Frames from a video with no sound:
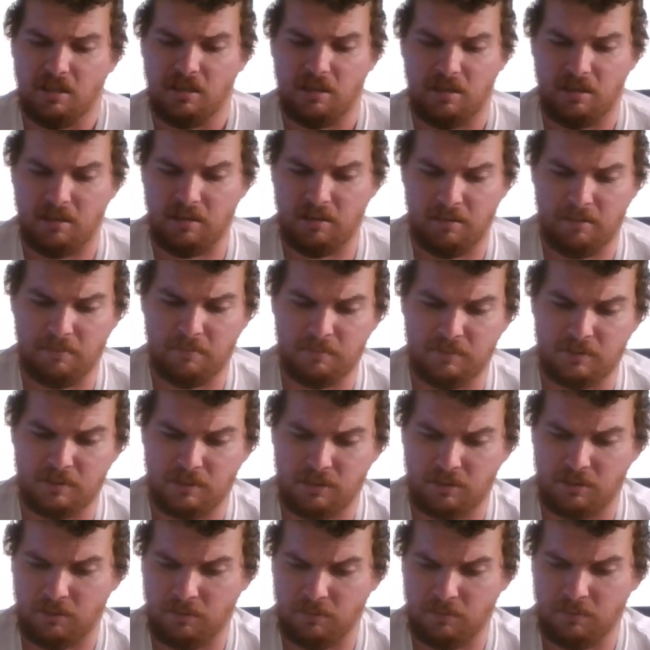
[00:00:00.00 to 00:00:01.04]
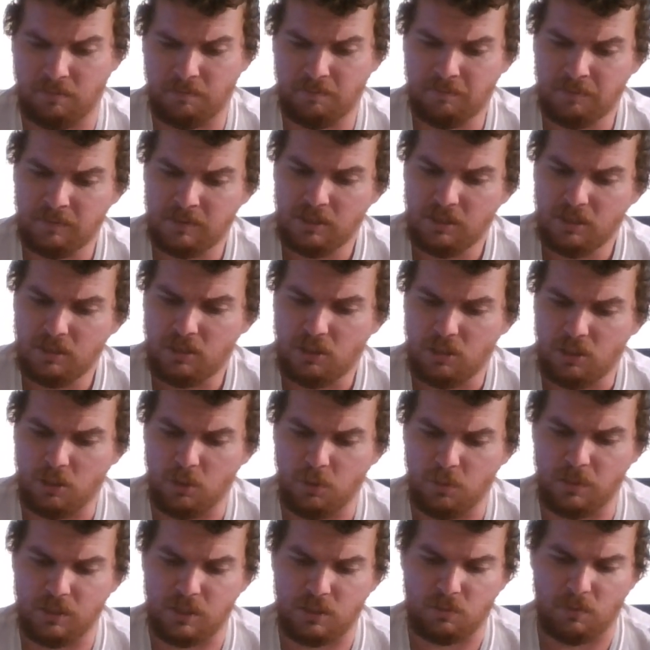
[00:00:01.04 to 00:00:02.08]
Um, so,
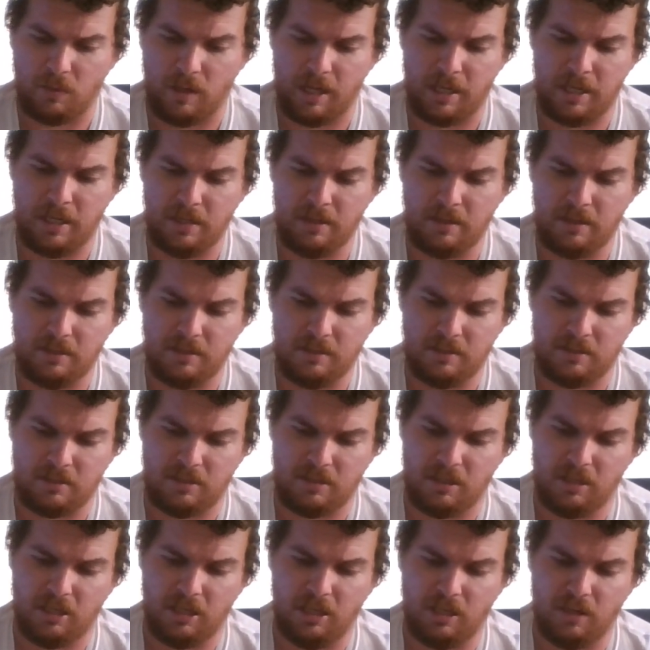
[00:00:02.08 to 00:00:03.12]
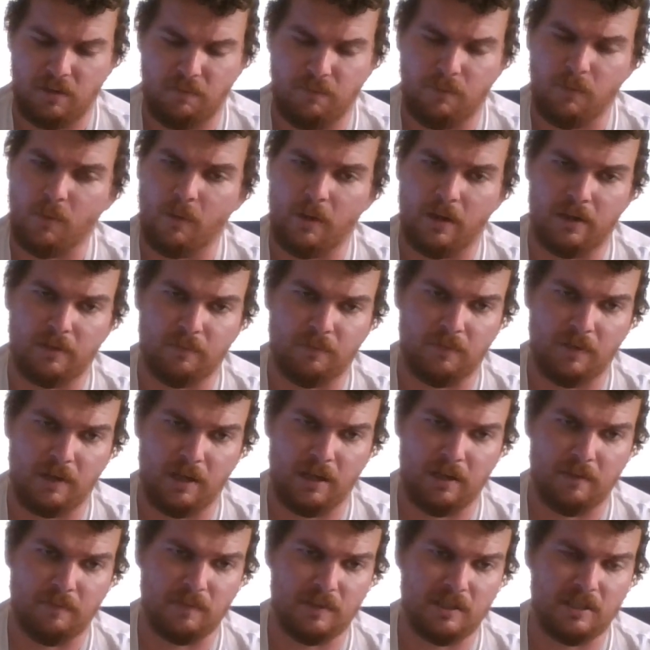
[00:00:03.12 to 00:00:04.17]
who is Right is gonna get a 4 out of 5.